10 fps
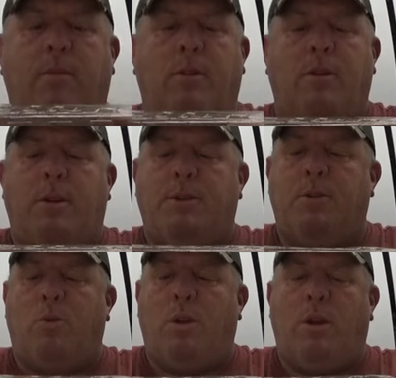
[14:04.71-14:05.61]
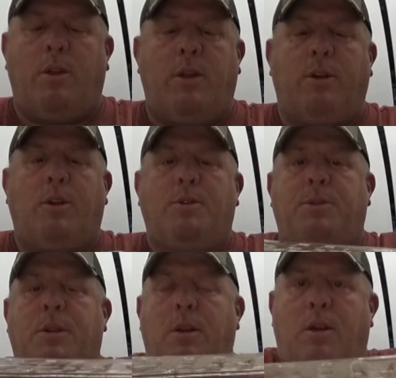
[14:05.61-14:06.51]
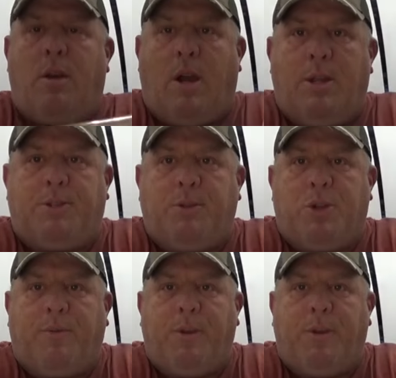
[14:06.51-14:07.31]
It doesn't want, oh, there it goes. All right, so Jiffy